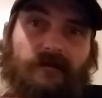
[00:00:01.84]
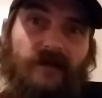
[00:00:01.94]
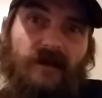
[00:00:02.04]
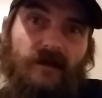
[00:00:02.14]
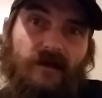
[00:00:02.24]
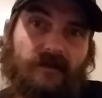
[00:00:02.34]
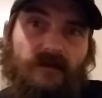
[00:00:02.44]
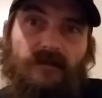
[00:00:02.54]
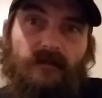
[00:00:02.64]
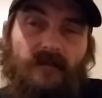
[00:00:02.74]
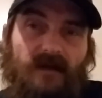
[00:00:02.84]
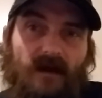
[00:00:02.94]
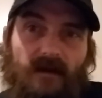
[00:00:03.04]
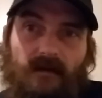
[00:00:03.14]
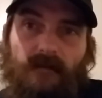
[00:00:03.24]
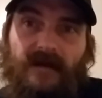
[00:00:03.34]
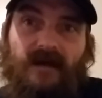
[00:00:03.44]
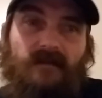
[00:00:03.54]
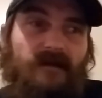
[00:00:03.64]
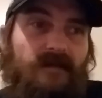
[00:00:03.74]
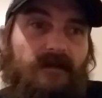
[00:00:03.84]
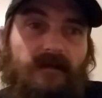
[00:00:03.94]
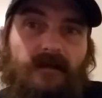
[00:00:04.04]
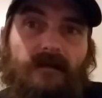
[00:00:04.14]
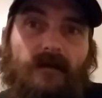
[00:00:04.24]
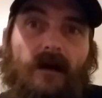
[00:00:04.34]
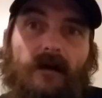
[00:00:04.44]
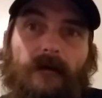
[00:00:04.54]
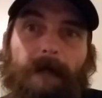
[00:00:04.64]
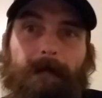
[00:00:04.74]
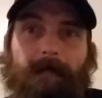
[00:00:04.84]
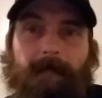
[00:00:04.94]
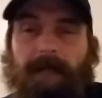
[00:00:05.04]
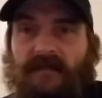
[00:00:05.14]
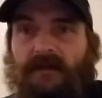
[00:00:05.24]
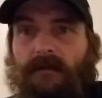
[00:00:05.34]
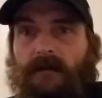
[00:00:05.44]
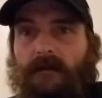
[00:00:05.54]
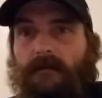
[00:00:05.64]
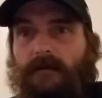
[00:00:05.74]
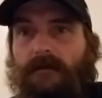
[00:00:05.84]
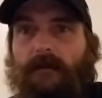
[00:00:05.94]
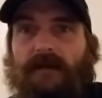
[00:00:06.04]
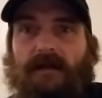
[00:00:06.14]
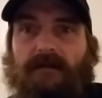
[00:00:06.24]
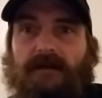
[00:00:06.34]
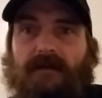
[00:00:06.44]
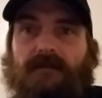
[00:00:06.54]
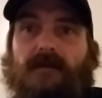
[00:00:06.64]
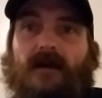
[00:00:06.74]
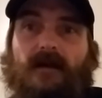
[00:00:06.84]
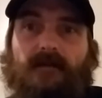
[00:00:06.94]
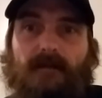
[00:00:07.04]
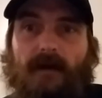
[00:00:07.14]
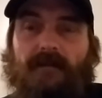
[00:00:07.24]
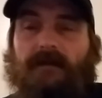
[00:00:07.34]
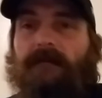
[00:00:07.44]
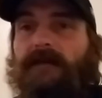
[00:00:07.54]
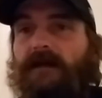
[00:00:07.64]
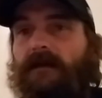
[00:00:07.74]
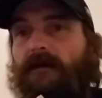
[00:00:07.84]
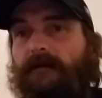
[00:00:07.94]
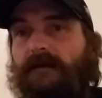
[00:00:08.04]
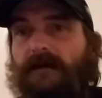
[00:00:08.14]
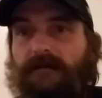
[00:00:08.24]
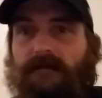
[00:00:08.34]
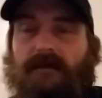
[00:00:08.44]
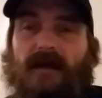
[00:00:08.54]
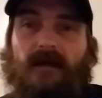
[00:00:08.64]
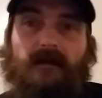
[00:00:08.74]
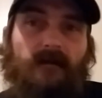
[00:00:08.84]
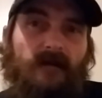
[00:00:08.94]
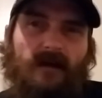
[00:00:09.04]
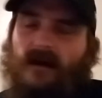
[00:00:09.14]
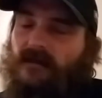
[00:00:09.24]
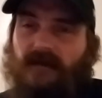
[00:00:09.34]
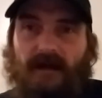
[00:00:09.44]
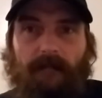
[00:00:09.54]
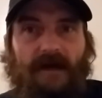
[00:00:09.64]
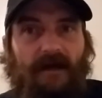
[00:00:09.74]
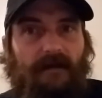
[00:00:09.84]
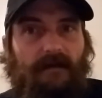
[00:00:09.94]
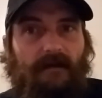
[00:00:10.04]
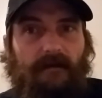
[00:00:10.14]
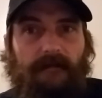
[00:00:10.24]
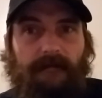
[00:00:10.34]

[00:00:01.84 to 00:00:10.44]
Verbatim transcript: Hey guys, it's the Maniacal Matt Lathan here. Um, wanted to apologize to you guys for not putting a video up yesterday. I just had a bad day.